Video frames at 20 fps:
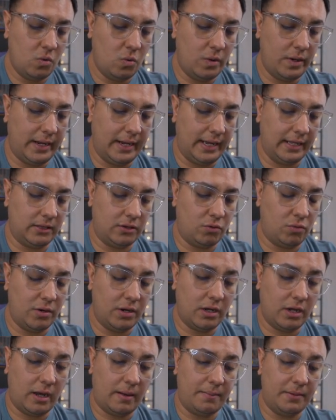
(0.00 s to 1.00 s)
We got
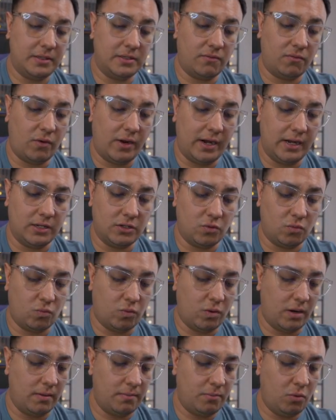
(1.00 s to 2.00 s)
3 copies of Ready to
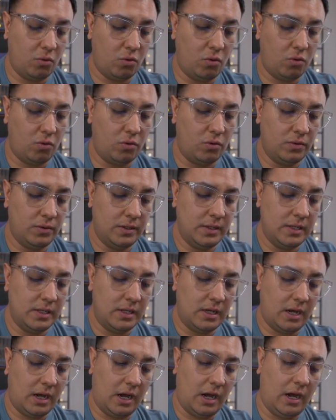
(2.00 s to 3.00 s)
Rumble,
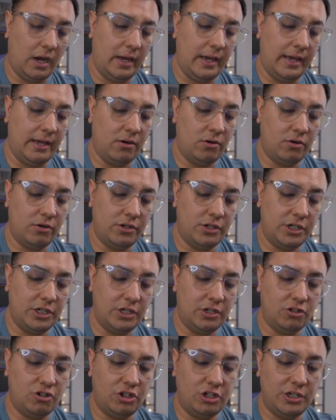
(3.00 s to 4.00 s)

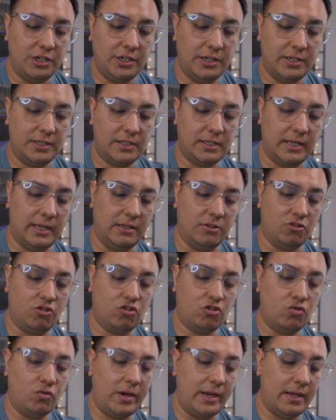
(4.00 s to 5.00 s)
Energy, Genius, and
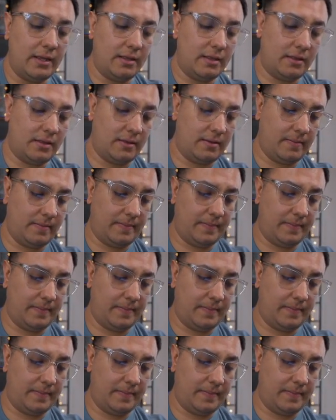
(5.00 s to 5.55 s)
Strength.